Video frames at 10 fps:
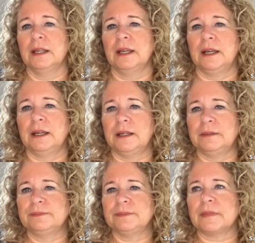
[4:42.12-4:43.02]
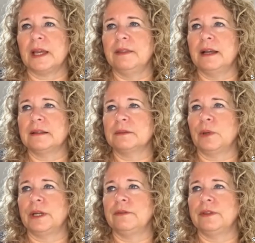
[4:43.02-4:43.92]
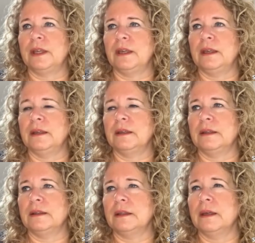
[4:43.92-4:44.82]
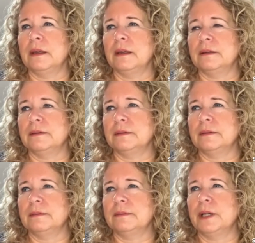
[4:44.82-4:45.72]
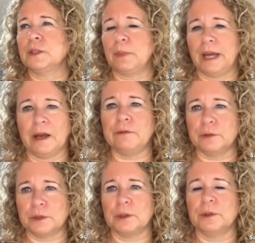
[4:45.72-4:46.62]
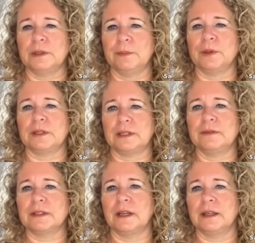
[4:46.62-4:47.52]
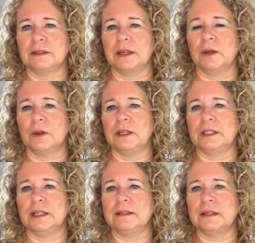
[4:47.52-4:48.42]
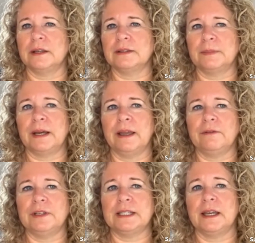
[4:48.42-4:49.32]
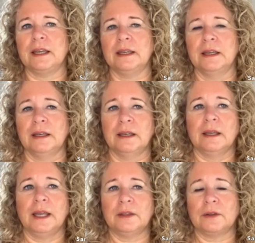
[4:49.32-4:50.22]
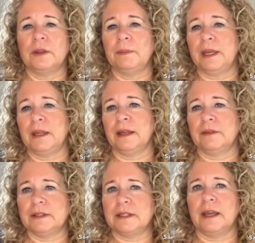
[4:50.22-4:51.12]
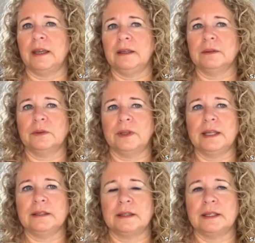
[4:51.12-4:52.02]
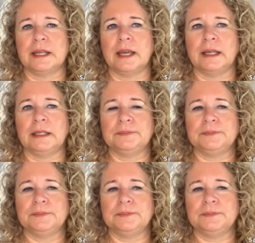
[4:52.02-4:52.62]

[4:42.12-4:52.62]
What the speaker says: And that's one of the most powerful tools in positive psychology. So it's about every day, either at the beginning of the day or the end of the day,